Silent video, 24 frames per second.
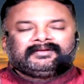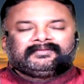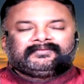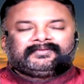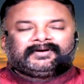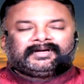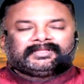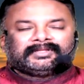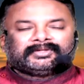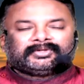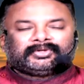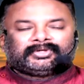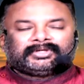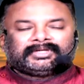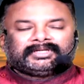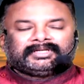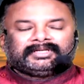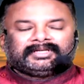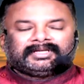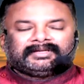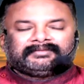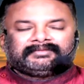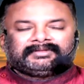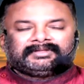Father God
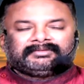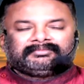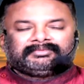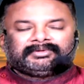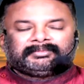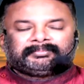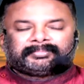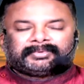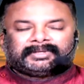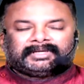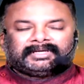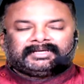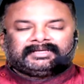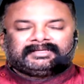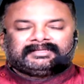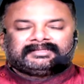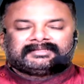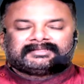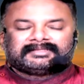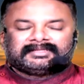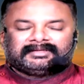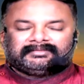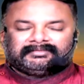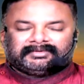in heaven, we
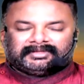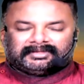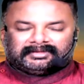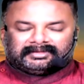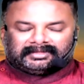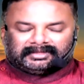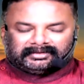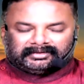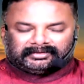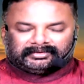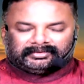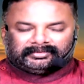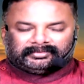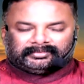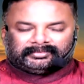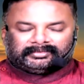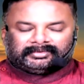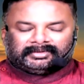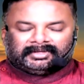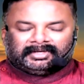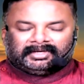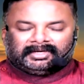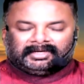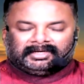praise and we thank you.
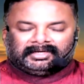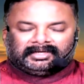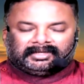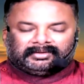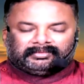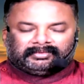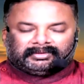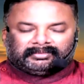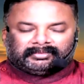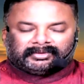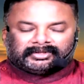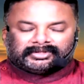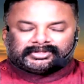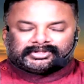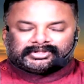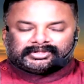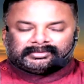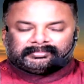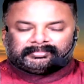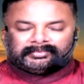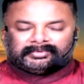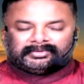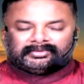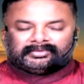We
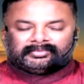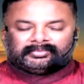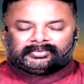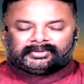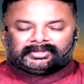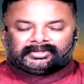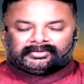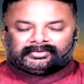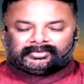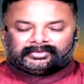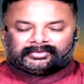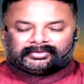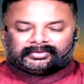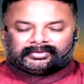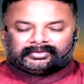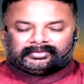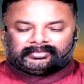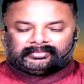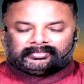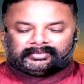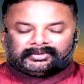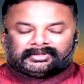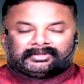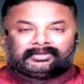worship you, we adore
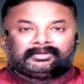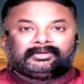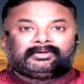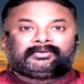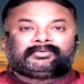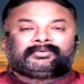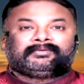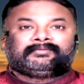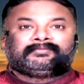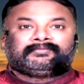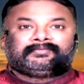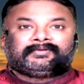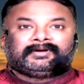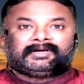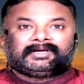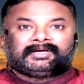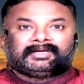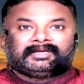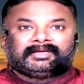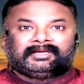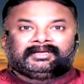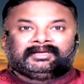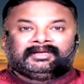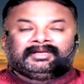you, we
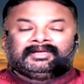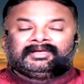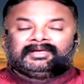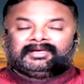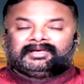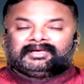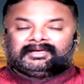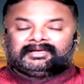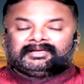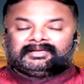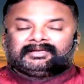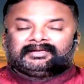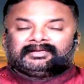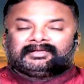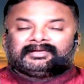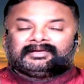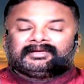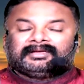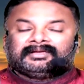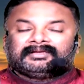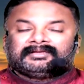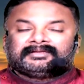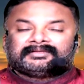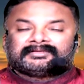glorify and
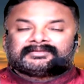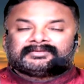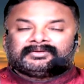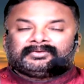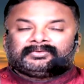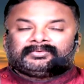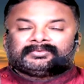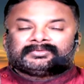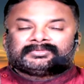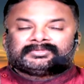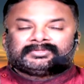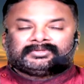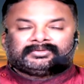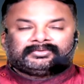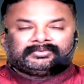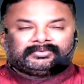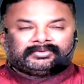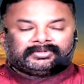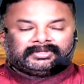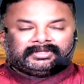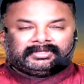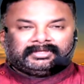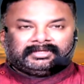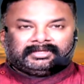exalt your
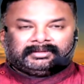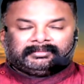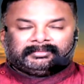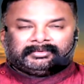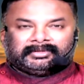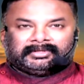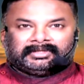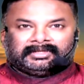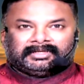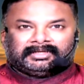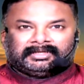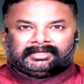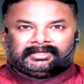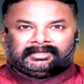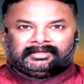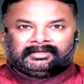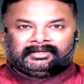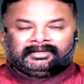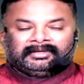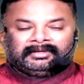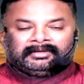holy name on high.